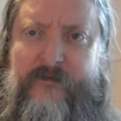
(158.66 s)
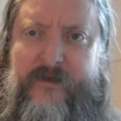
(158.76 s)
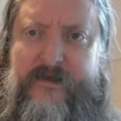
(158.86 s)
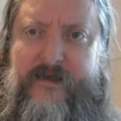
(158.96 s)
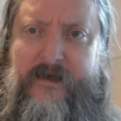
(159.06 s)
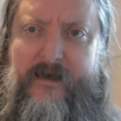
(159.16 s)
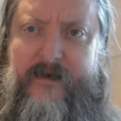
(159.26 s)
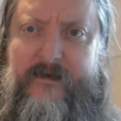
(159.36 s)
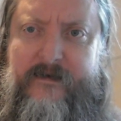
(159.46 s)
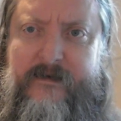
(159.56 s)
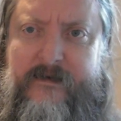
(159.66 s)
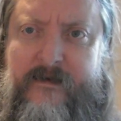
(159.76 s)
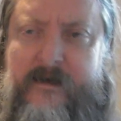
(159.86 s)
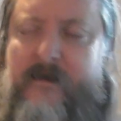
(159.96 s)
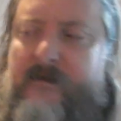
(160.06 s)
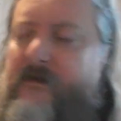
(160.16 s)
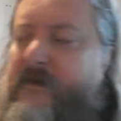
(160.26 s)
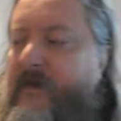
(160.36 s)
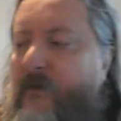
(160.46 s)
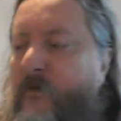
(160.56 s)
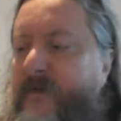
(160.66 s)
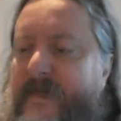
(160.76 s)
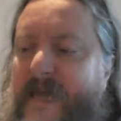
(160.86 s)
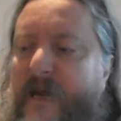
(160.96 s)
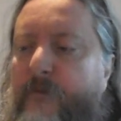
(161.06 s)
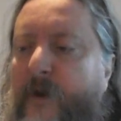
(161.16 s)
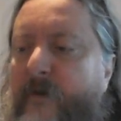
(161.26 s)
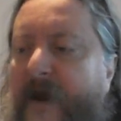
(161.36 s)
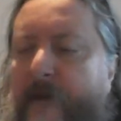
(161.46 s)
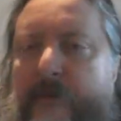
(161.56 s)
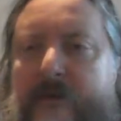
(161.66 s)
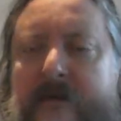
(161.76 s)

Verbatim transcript: But yeah. So is that the haunted tank blowing up?